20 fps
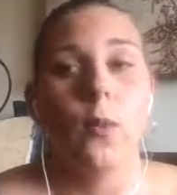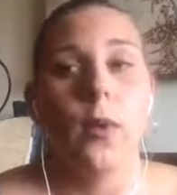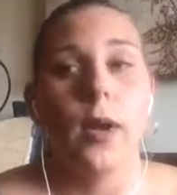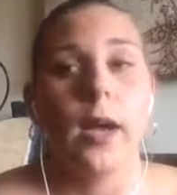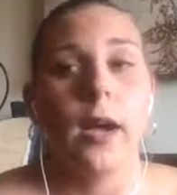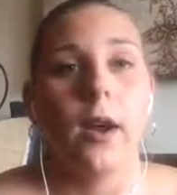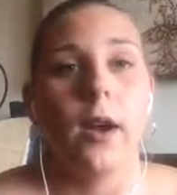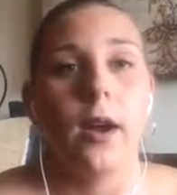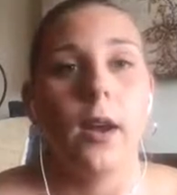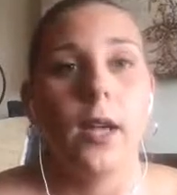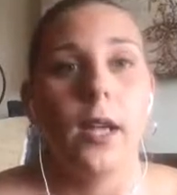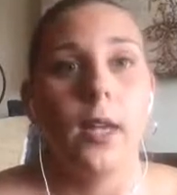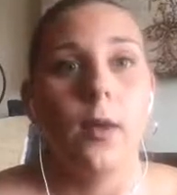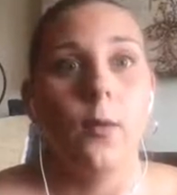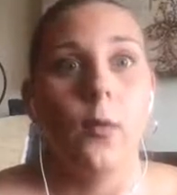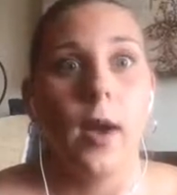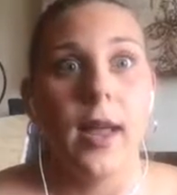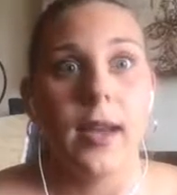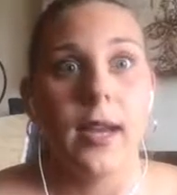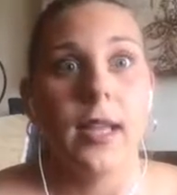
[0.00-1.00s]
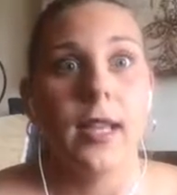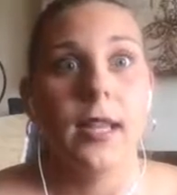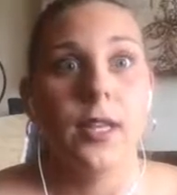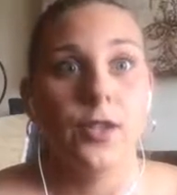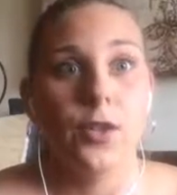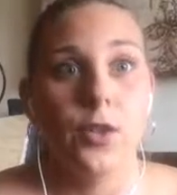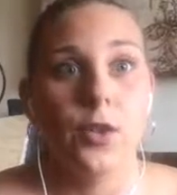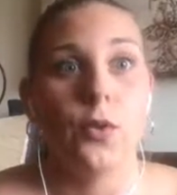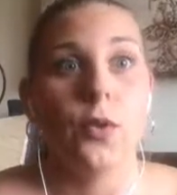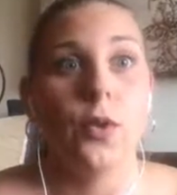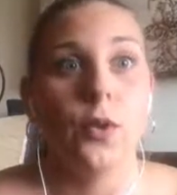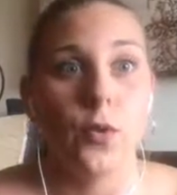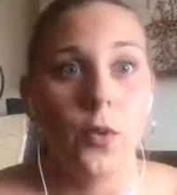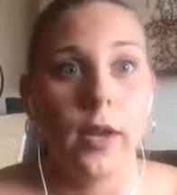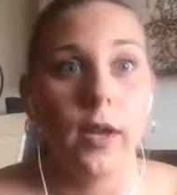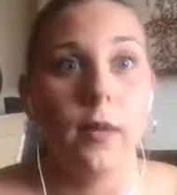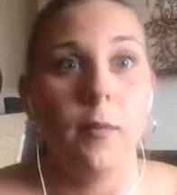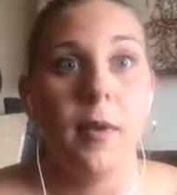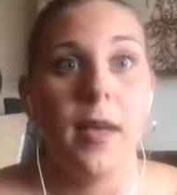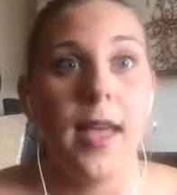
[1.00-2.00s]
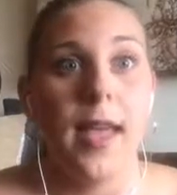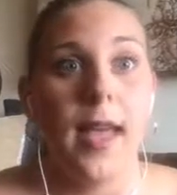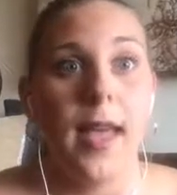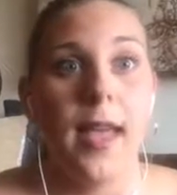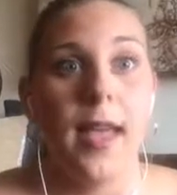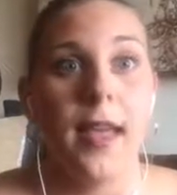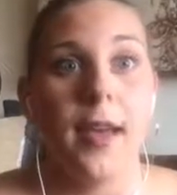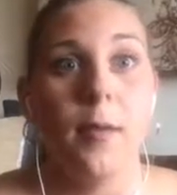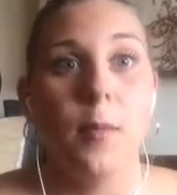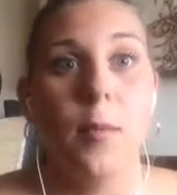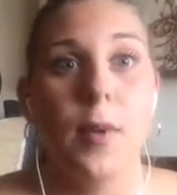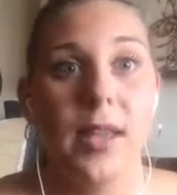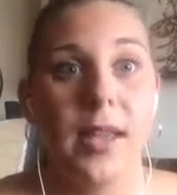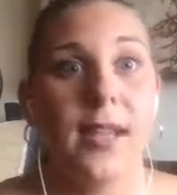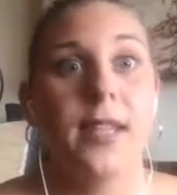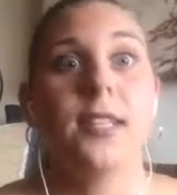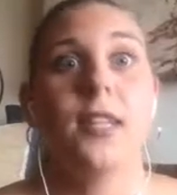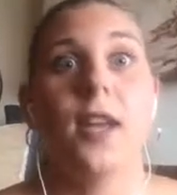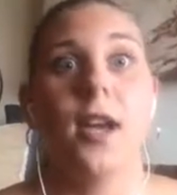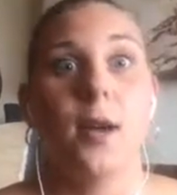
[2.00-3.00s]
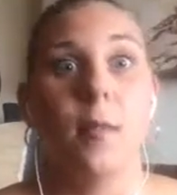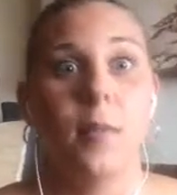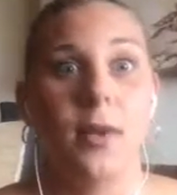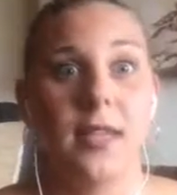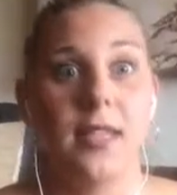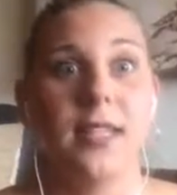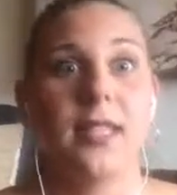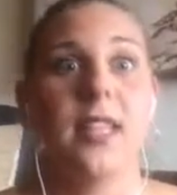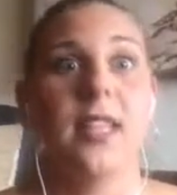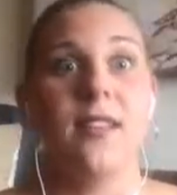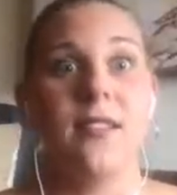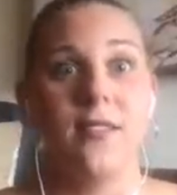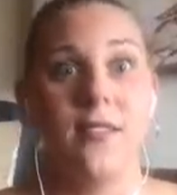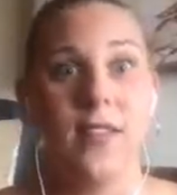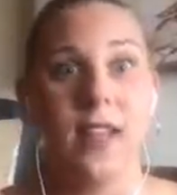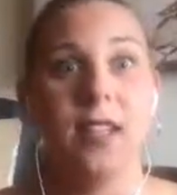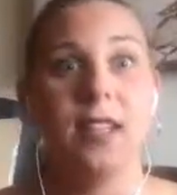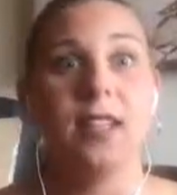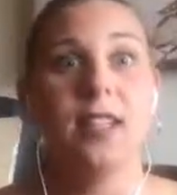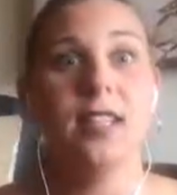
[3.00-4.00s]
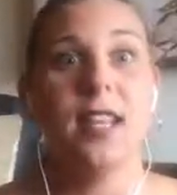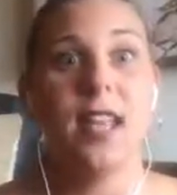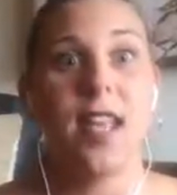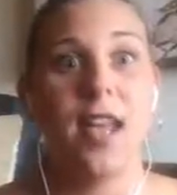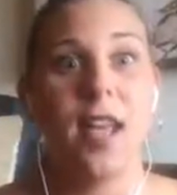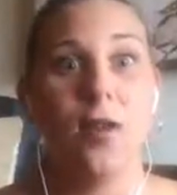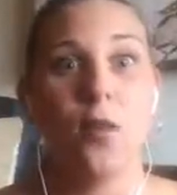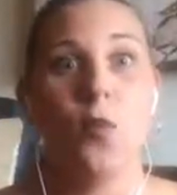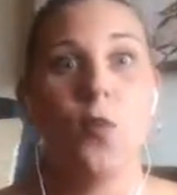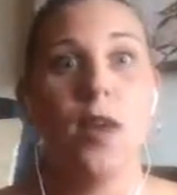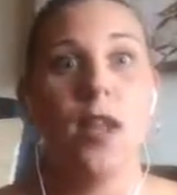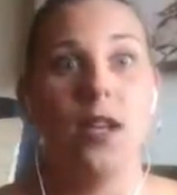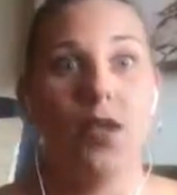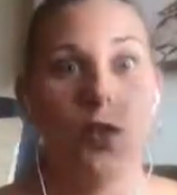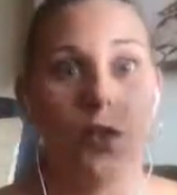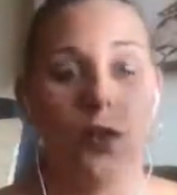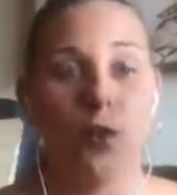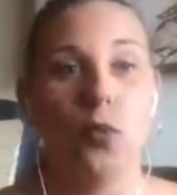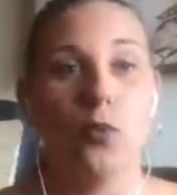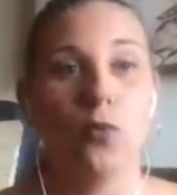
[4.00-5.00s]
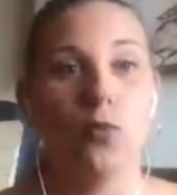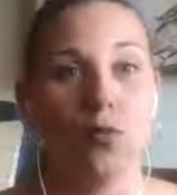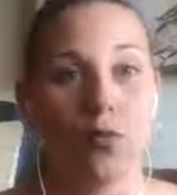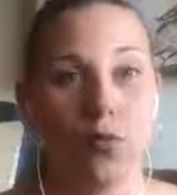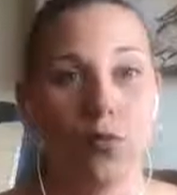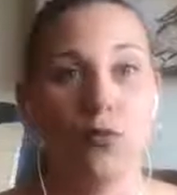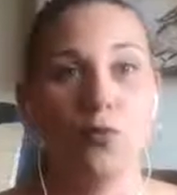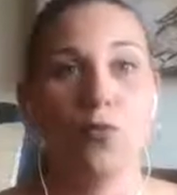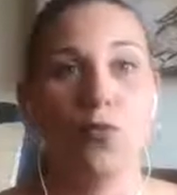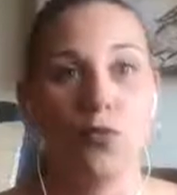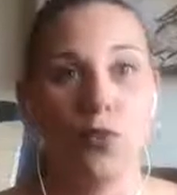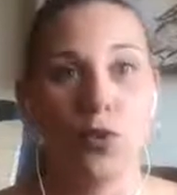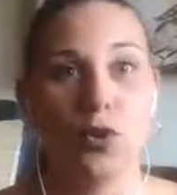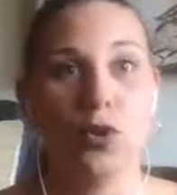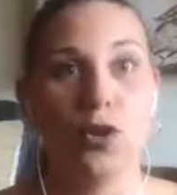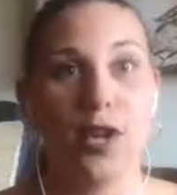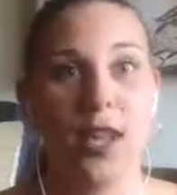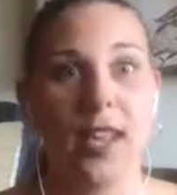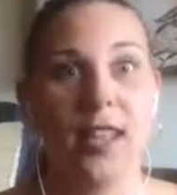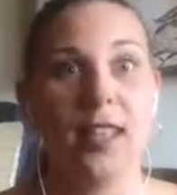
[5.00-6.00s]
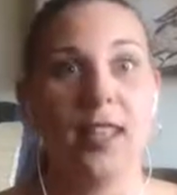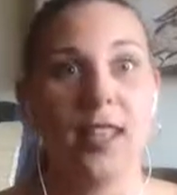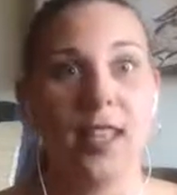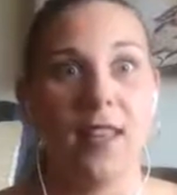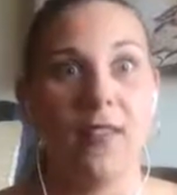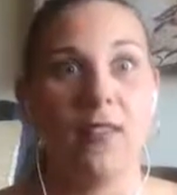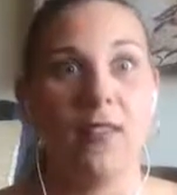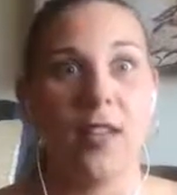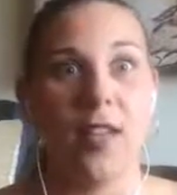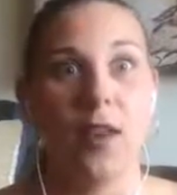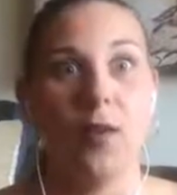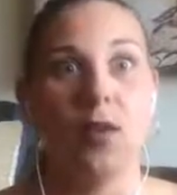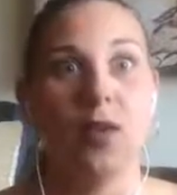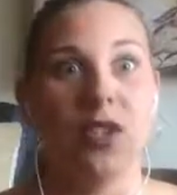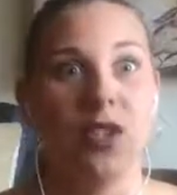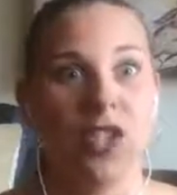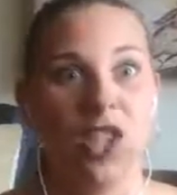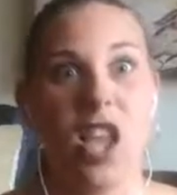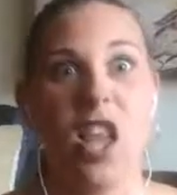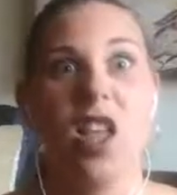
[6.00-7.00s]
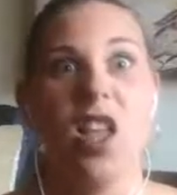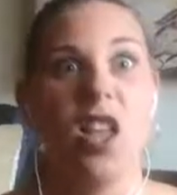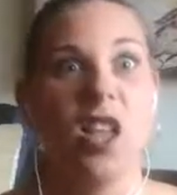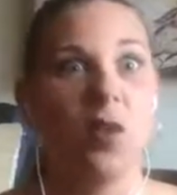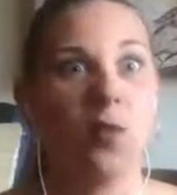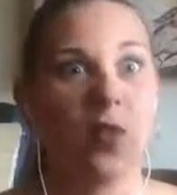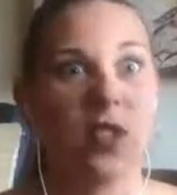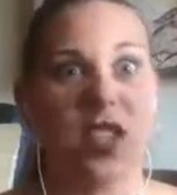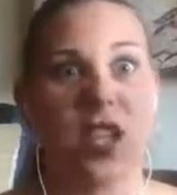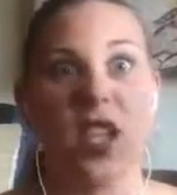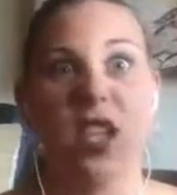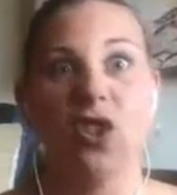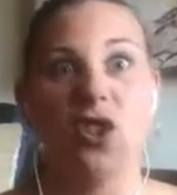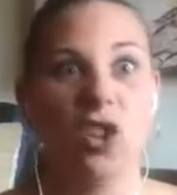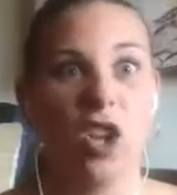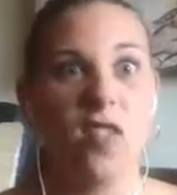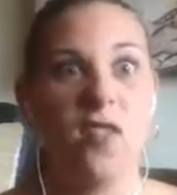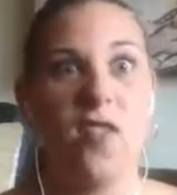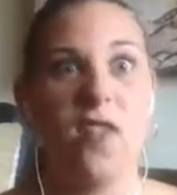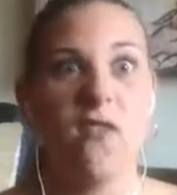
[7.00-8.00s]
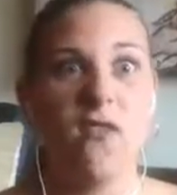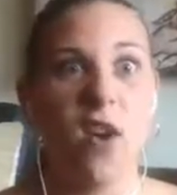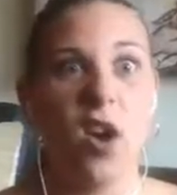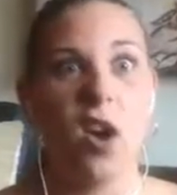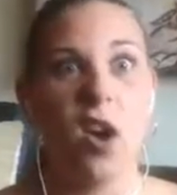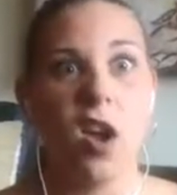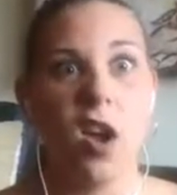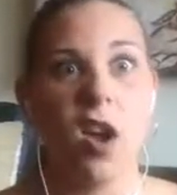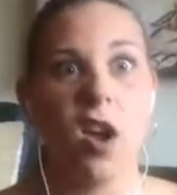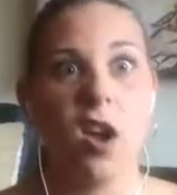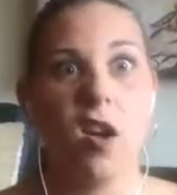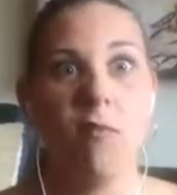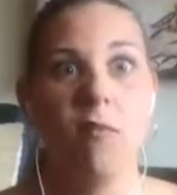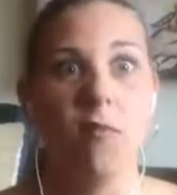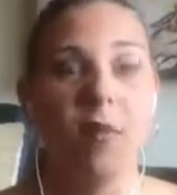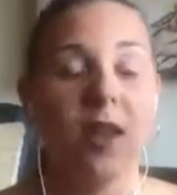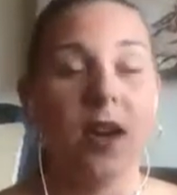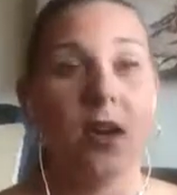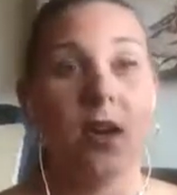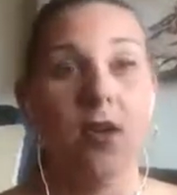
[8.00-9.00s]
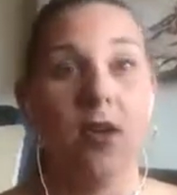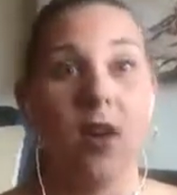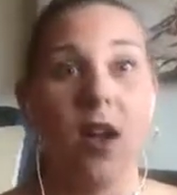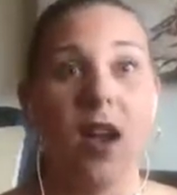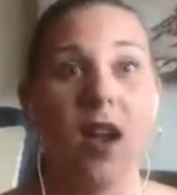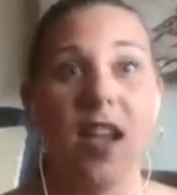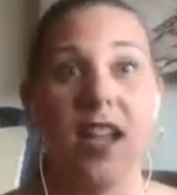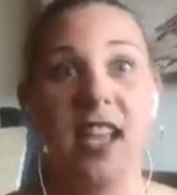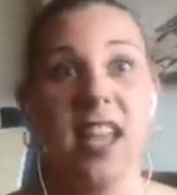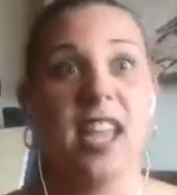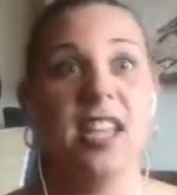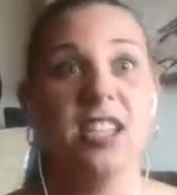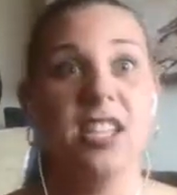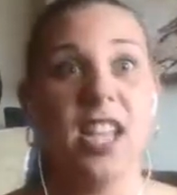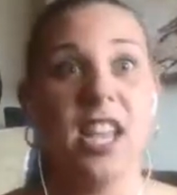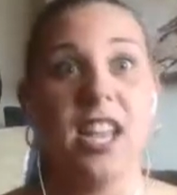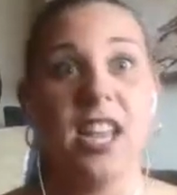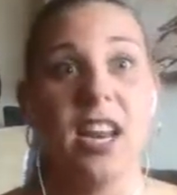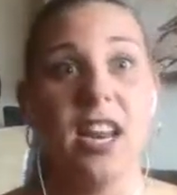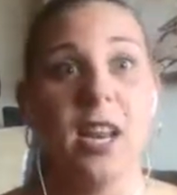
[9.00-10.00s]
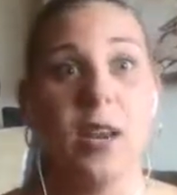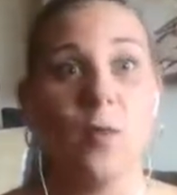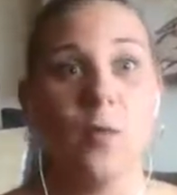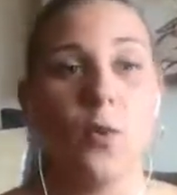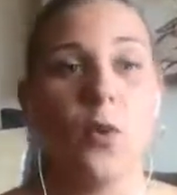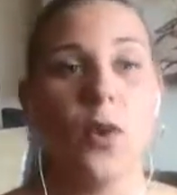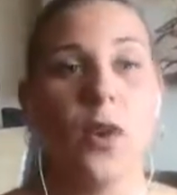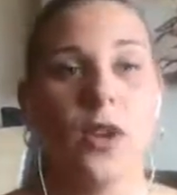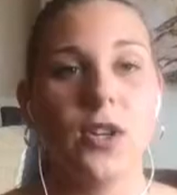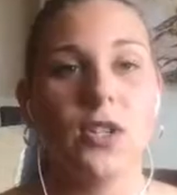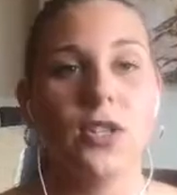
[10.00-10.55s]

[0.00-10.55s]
where he went into the crib and picked up his infant and went to shake the infant, was yelling, was like, shut the fuck up, I can't take it anymore.